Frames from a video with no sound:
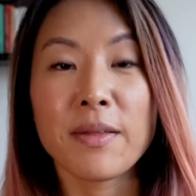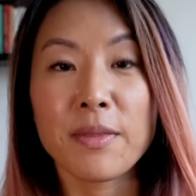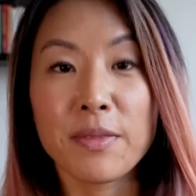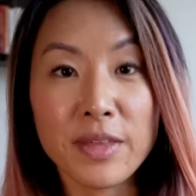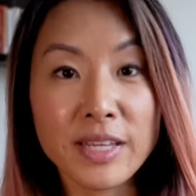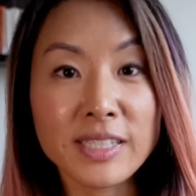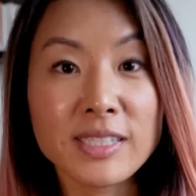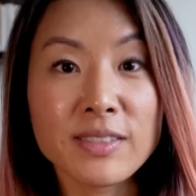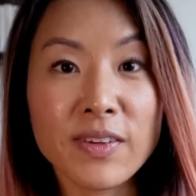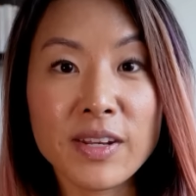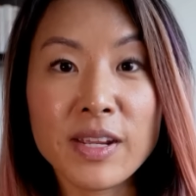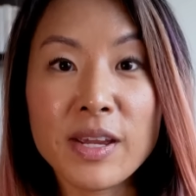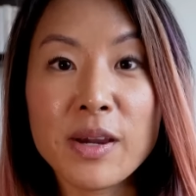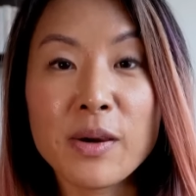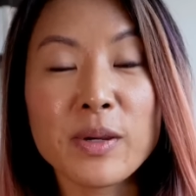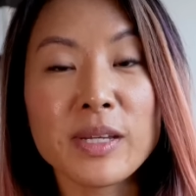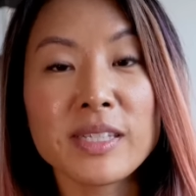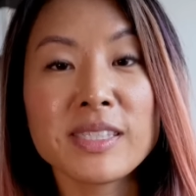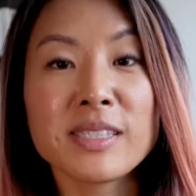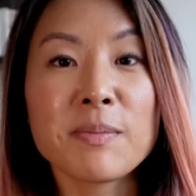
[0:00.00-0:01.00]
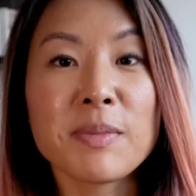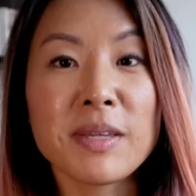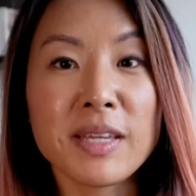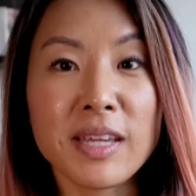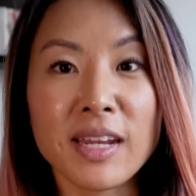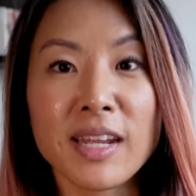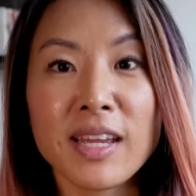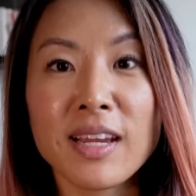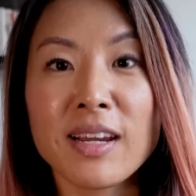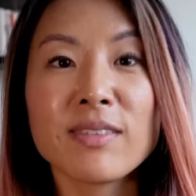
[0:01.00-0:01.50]
This video is the
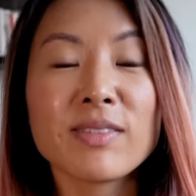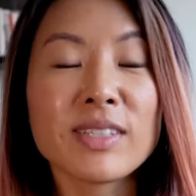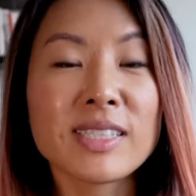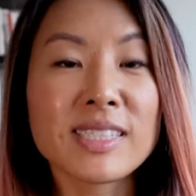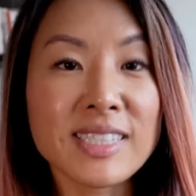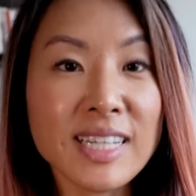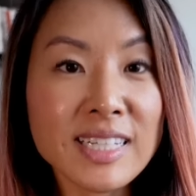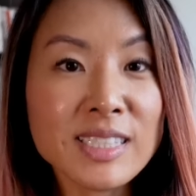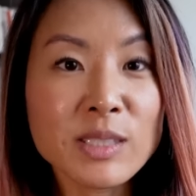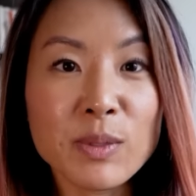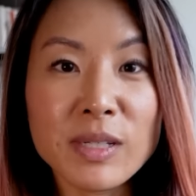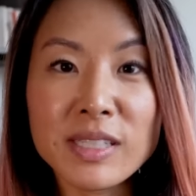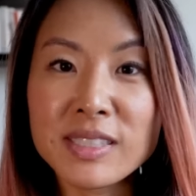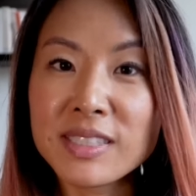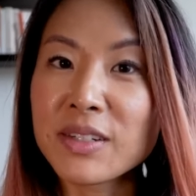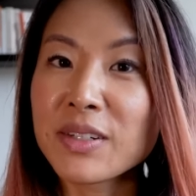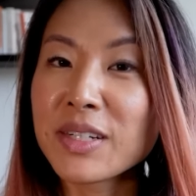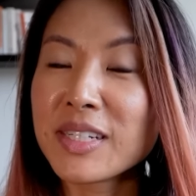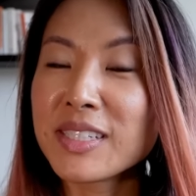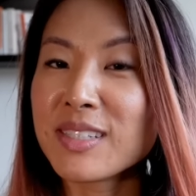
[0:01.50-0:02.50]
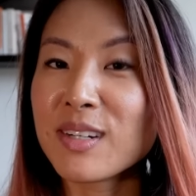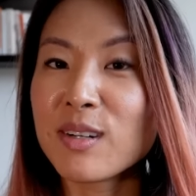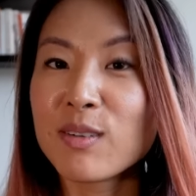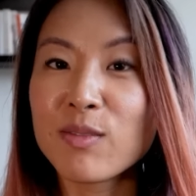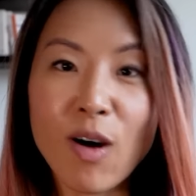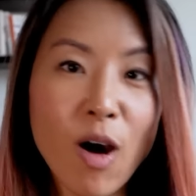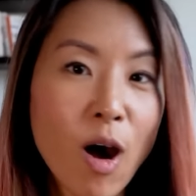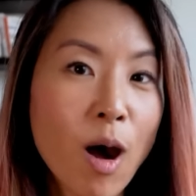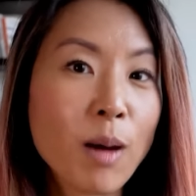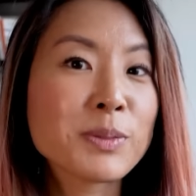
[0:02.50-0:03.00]
beginning of a 6-week series
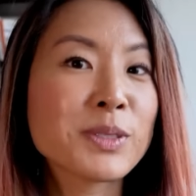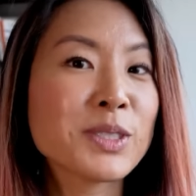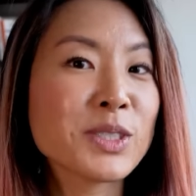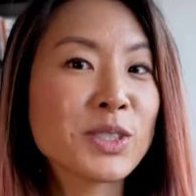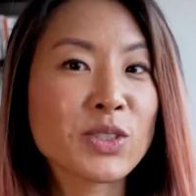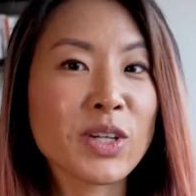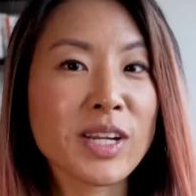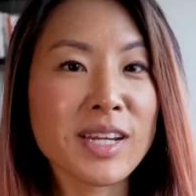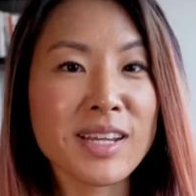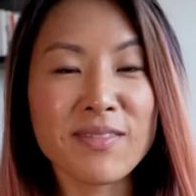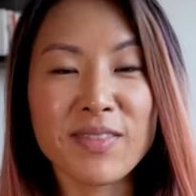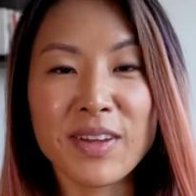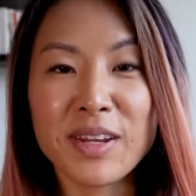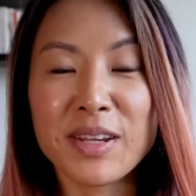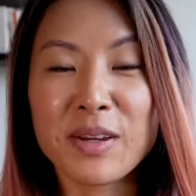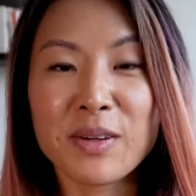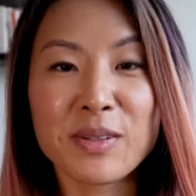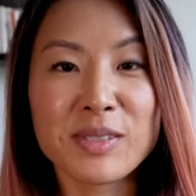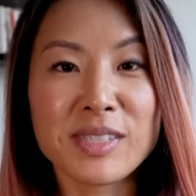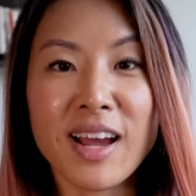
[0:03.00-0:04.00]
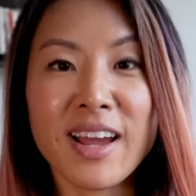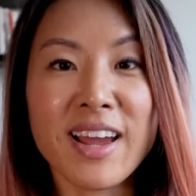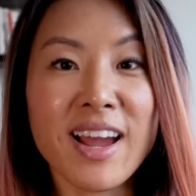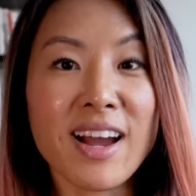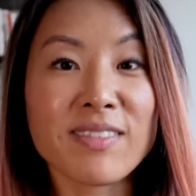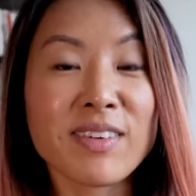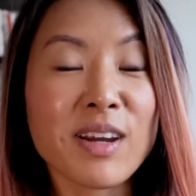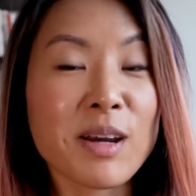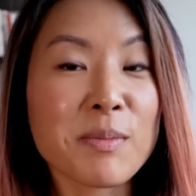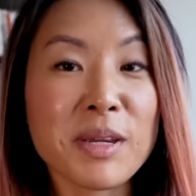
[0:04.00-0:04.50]
of options trading videos that I
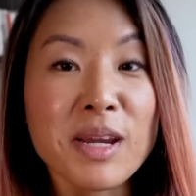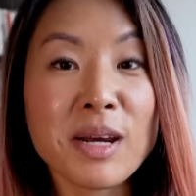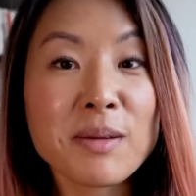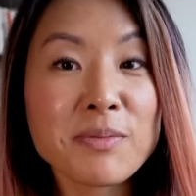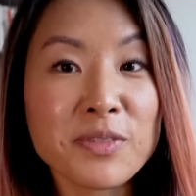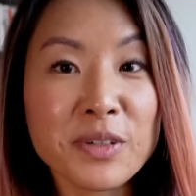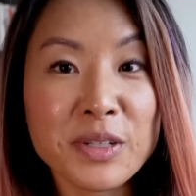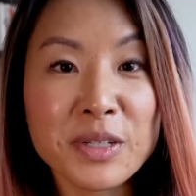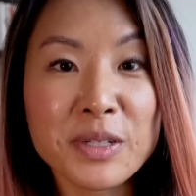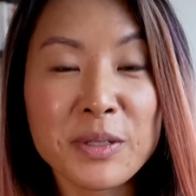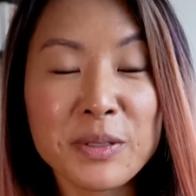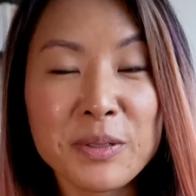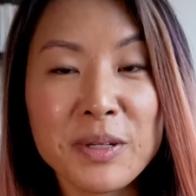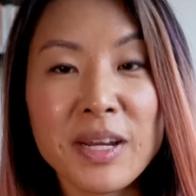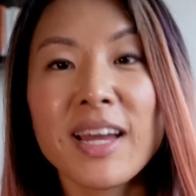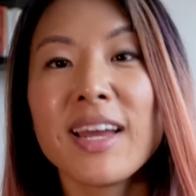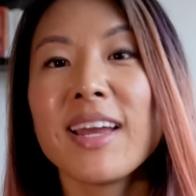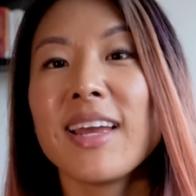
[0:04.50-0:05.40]
have coming up for you.